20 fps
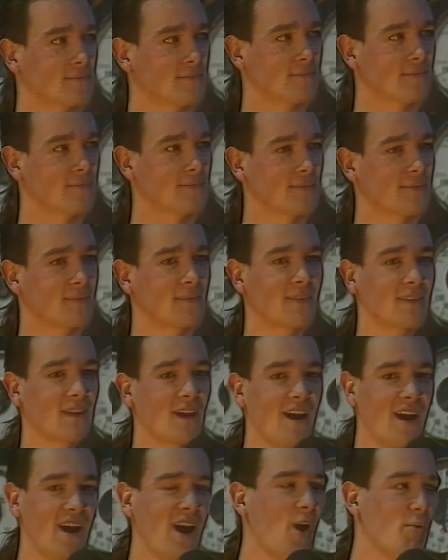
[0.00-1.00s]
then?
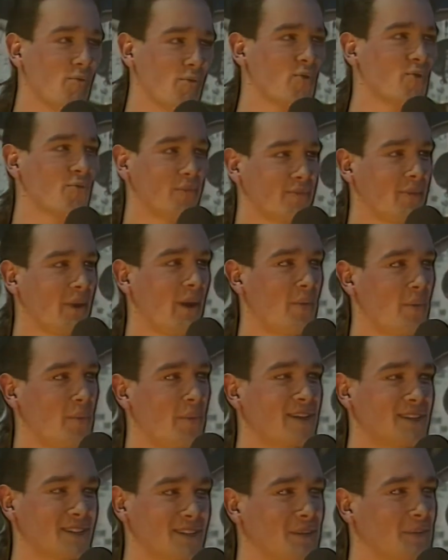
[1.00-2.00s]
I'll prove that I'm the
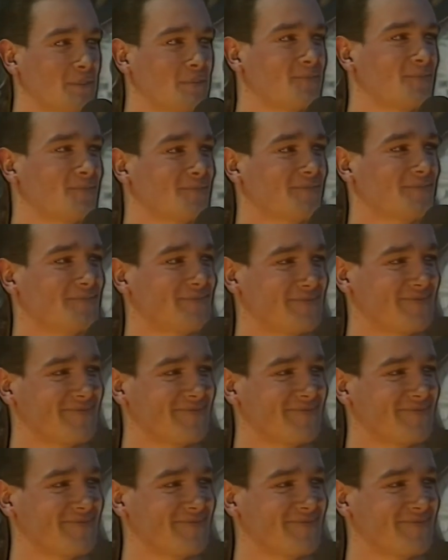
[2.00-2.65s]
best. All